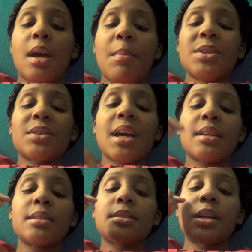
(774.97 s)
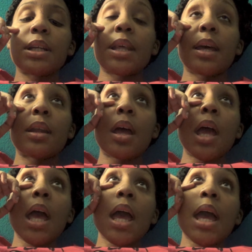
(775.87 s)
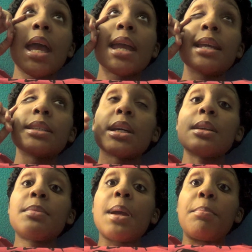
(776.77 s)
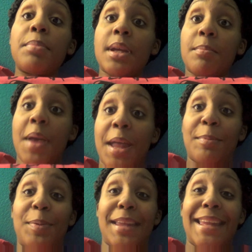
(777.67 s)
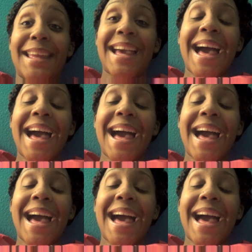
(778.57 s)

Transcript: I'm also kind of concerned that he's gonna be a big baby.